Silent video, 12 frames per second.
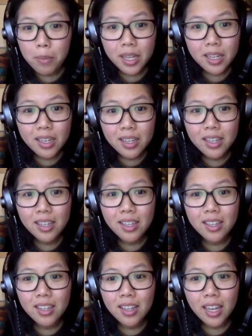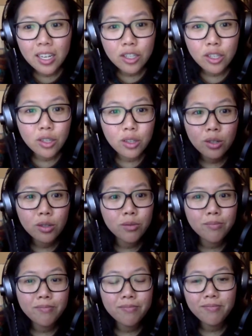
it into